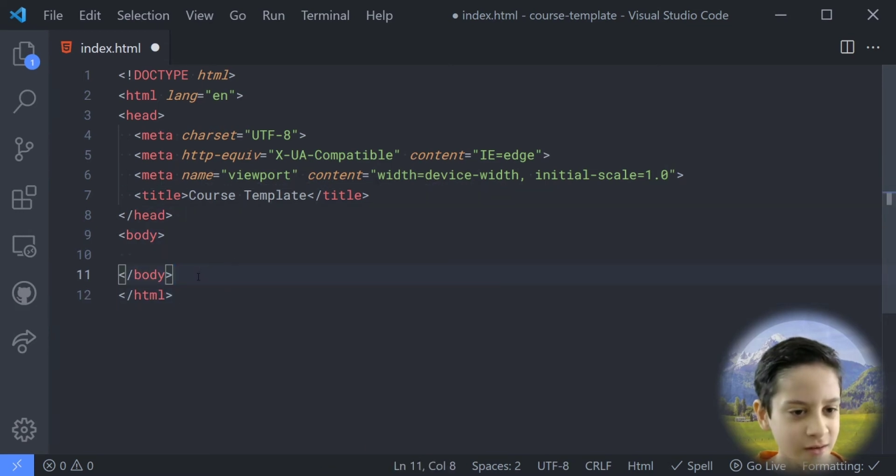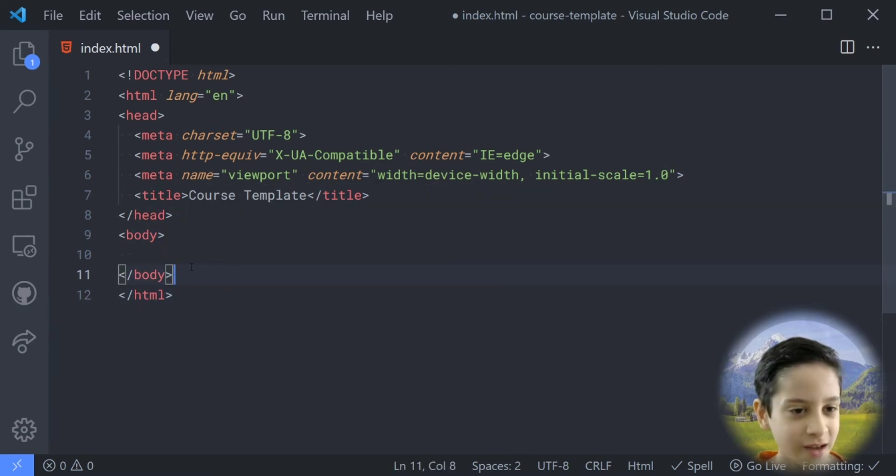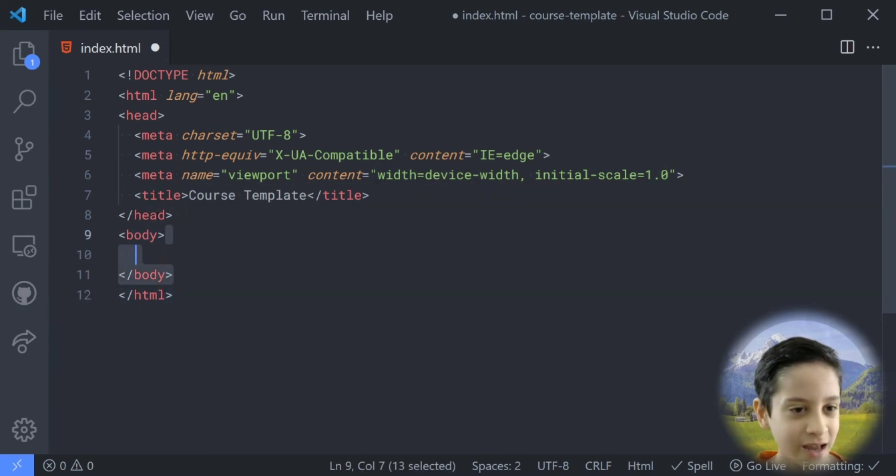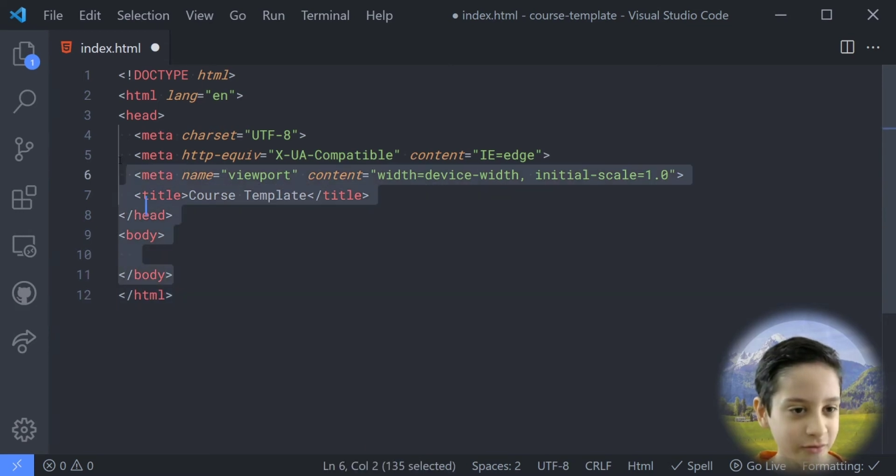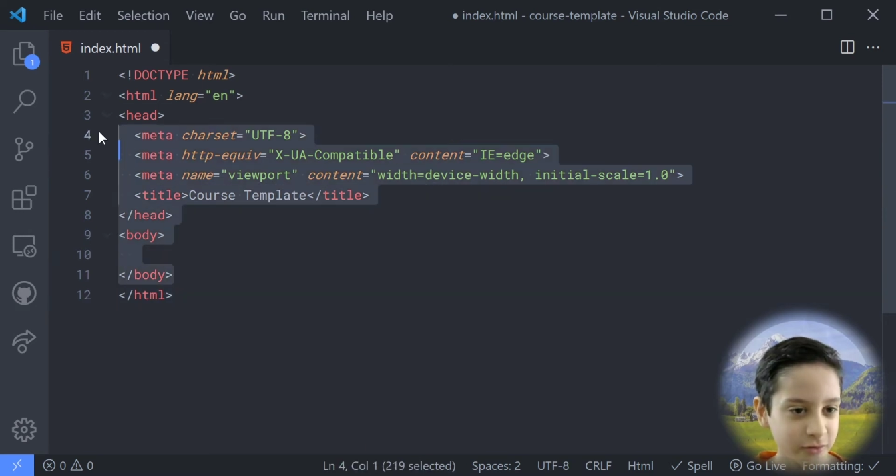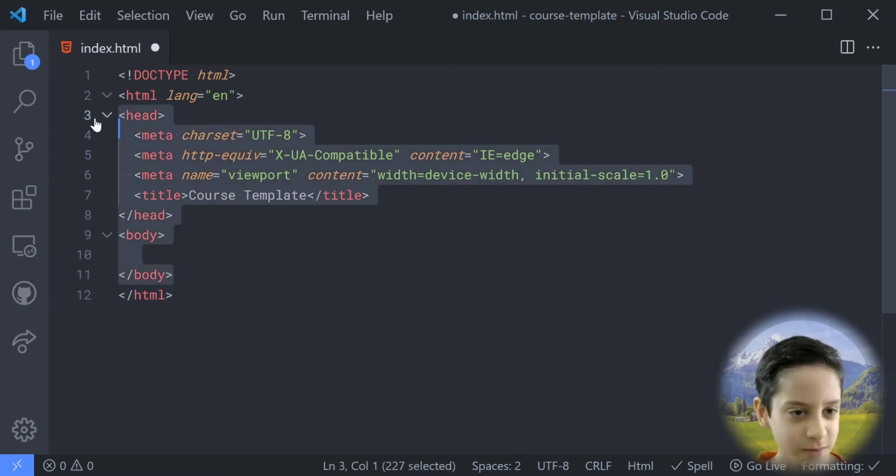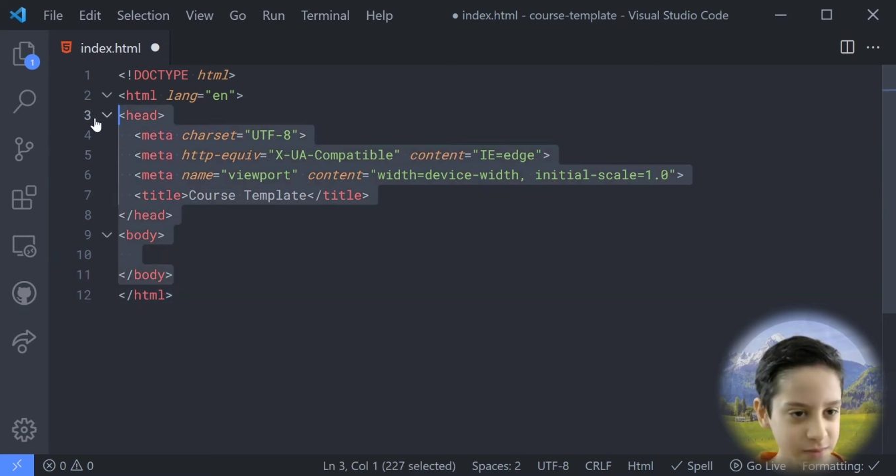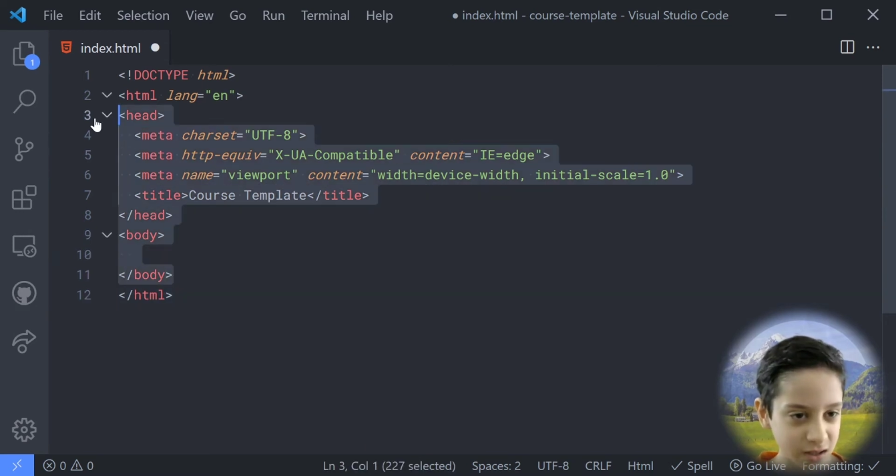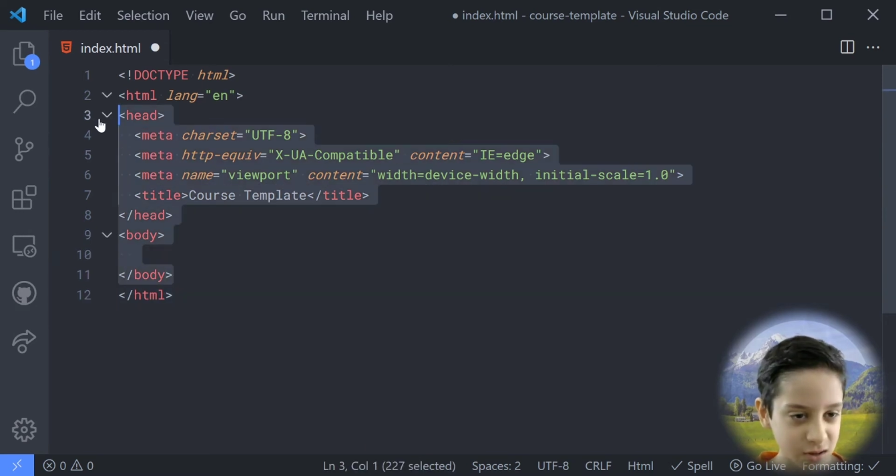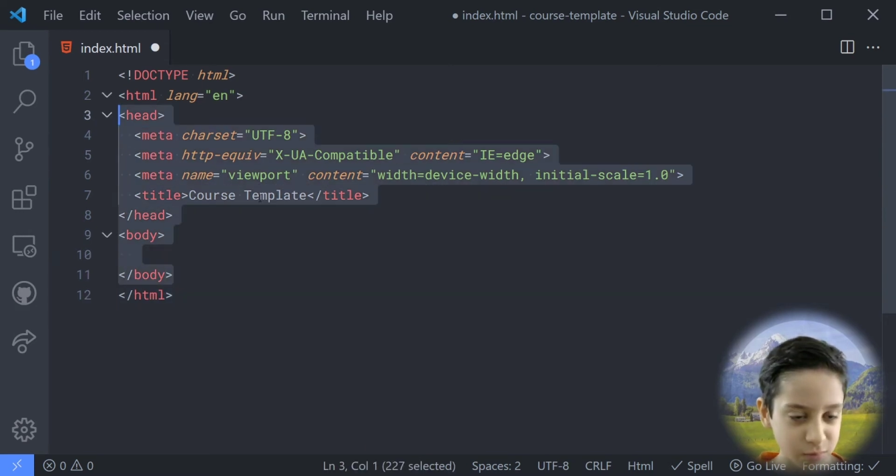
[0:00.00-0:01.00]
And we'll be
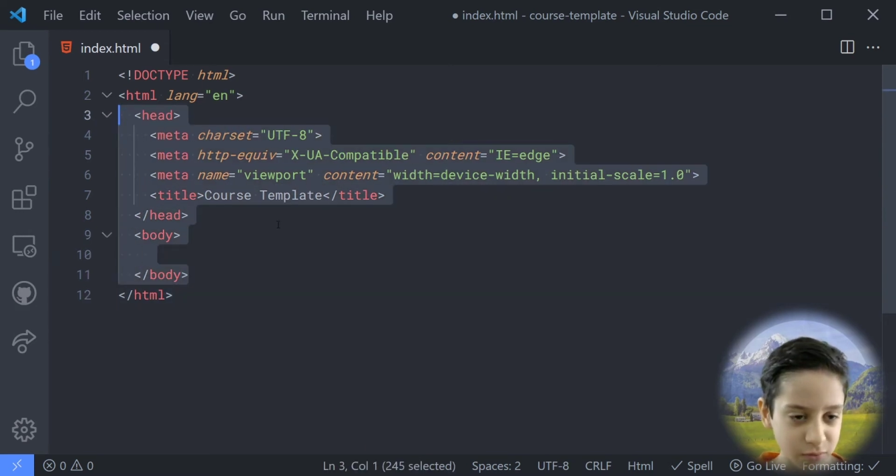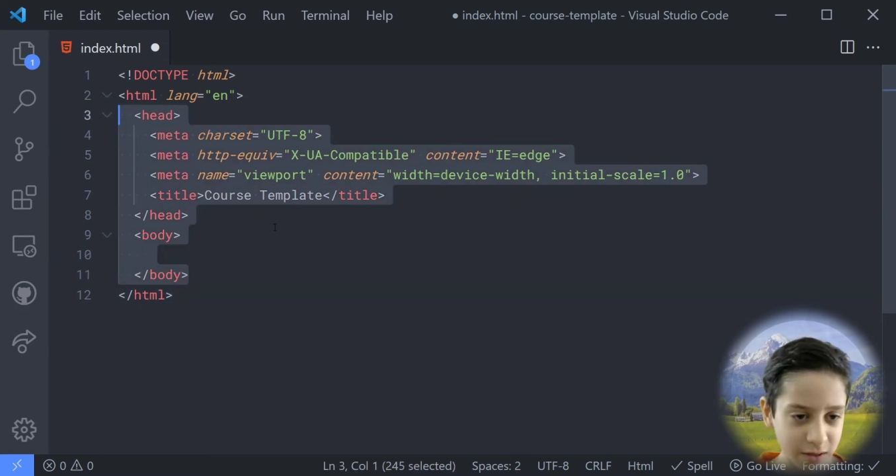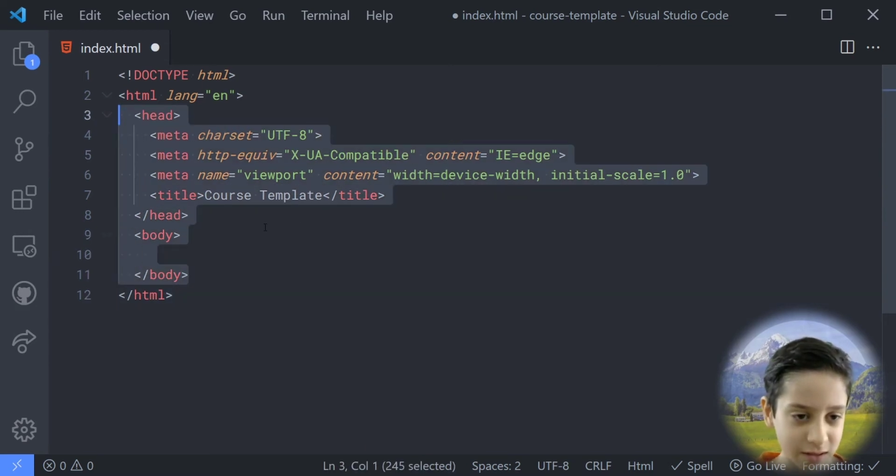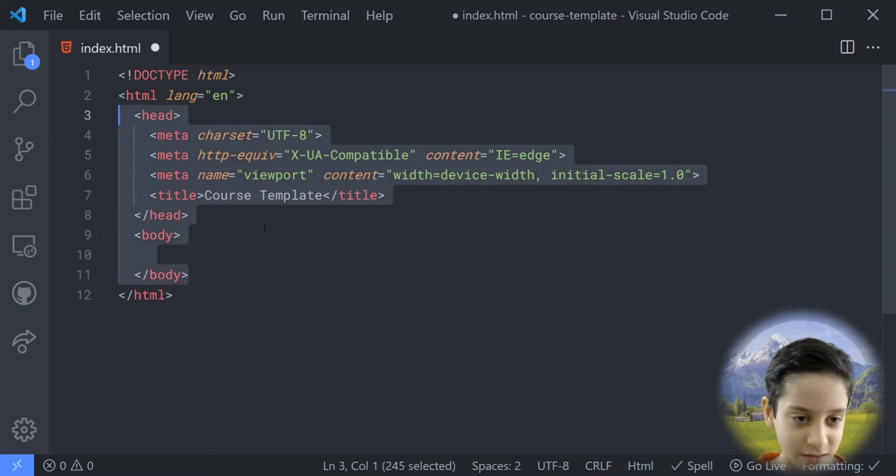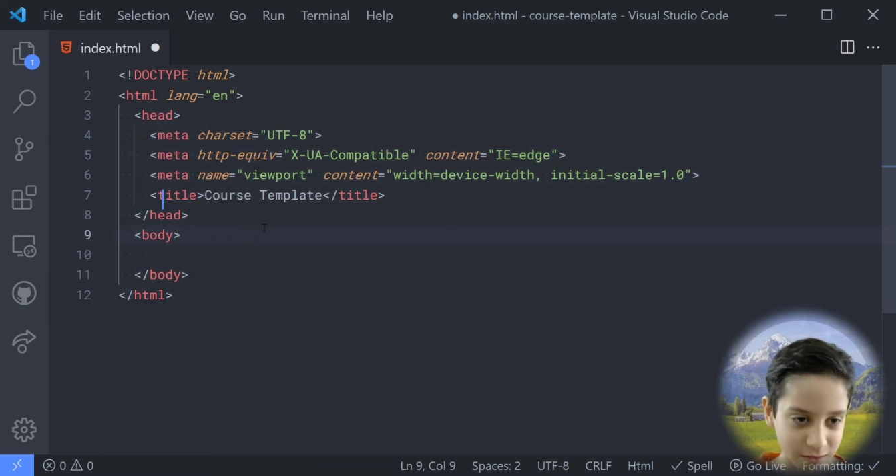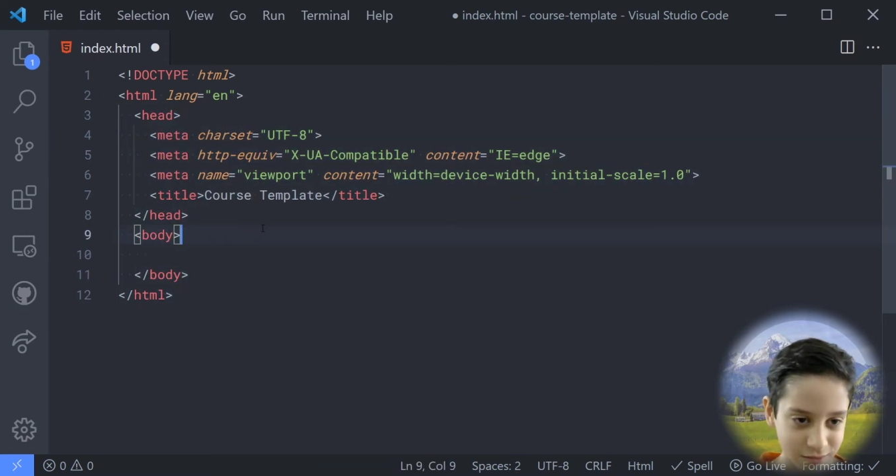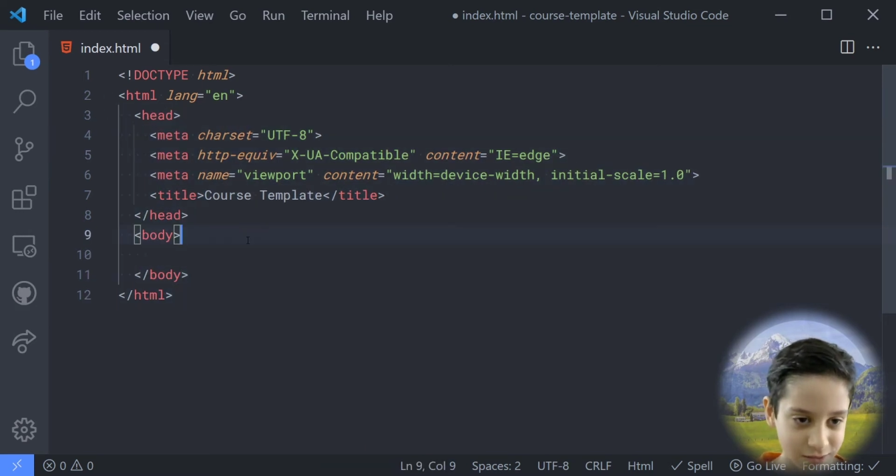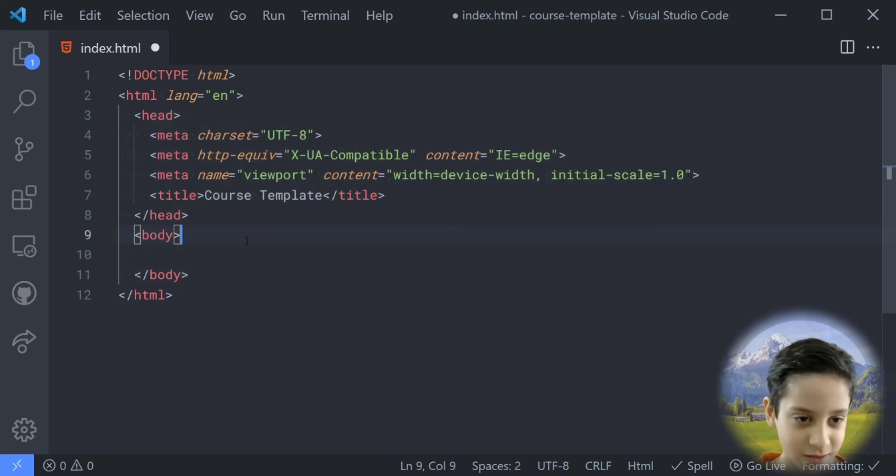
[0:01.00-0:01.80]
exploring this.